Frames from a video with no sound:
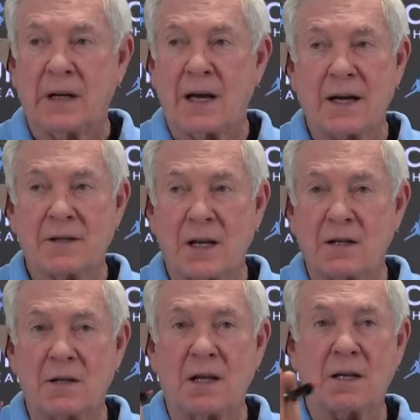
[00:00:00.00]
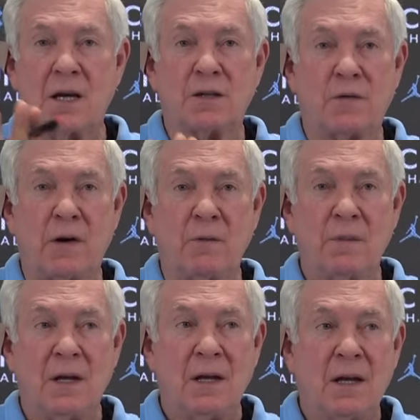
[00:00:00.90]
Like I said, it's not the kids' fault.
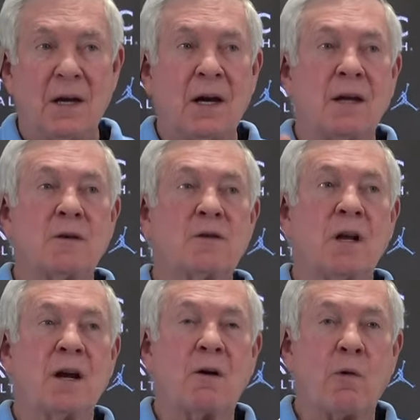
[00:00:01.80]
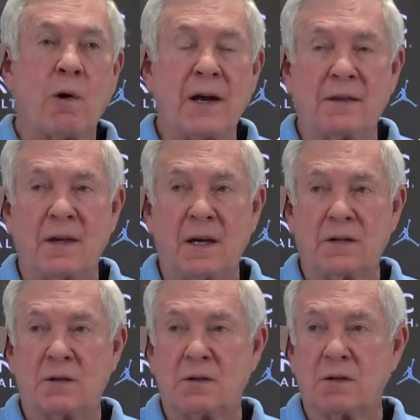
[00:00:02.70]
And there's a lot of great
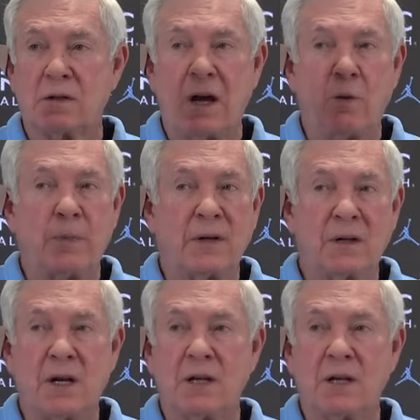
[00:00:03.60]
things. It's helping